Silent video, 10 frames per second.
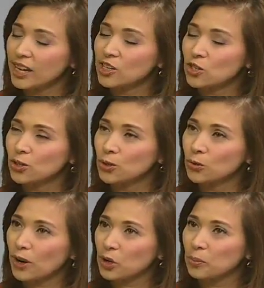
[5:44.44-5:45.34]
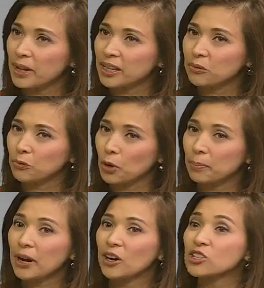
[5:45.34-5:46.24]
age do you recommend for
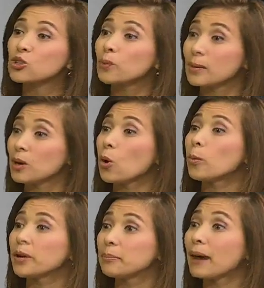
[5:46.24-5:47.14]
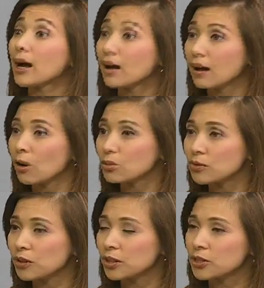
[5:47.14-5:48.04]
parents to maybe open bank accounts
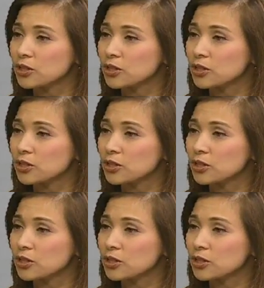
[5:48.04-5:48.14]
for their